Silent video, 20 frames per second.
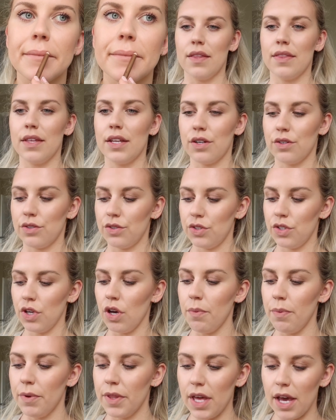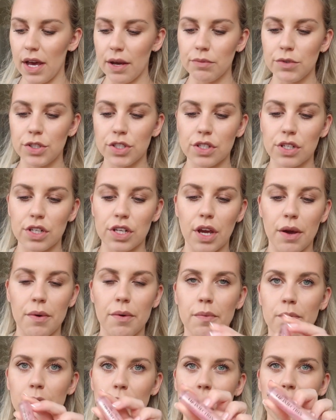And then on top of that, I'm just gonna go
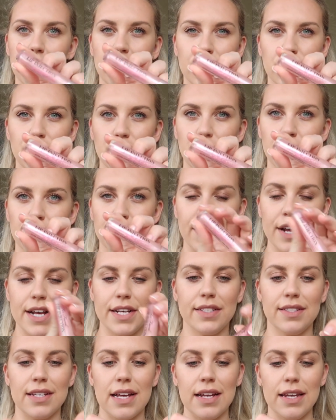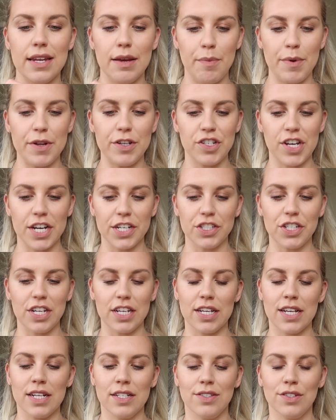in with the Too Faced lip injection. I
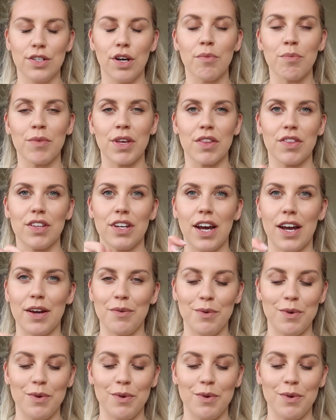kissed Tom the other night.